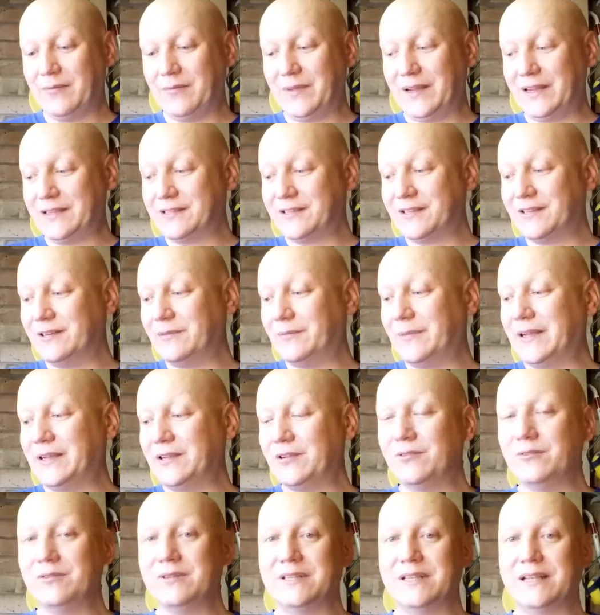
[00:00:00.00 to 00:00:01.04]
It's going to be
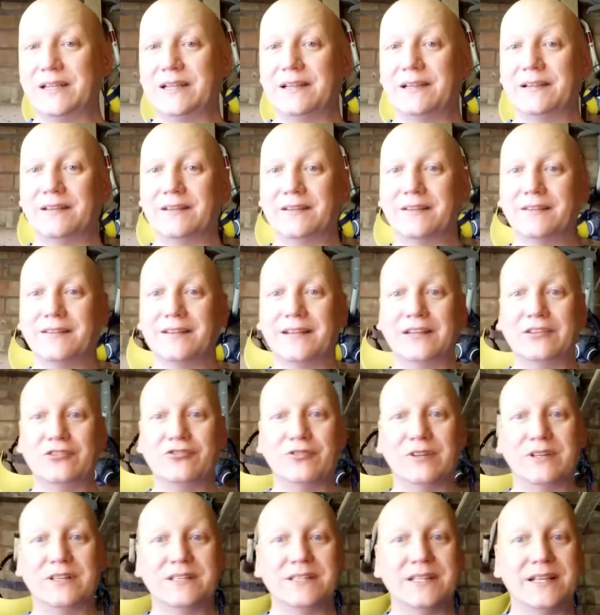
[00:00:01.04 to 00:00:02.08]
using the
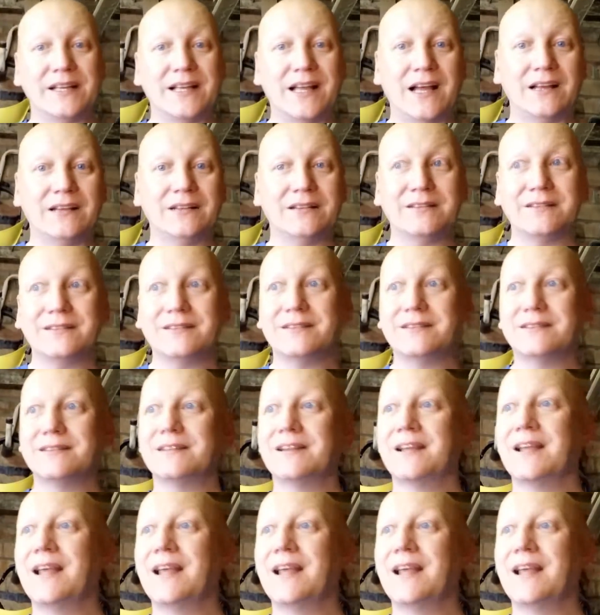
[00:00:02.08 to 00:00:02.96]
intrinsic colours,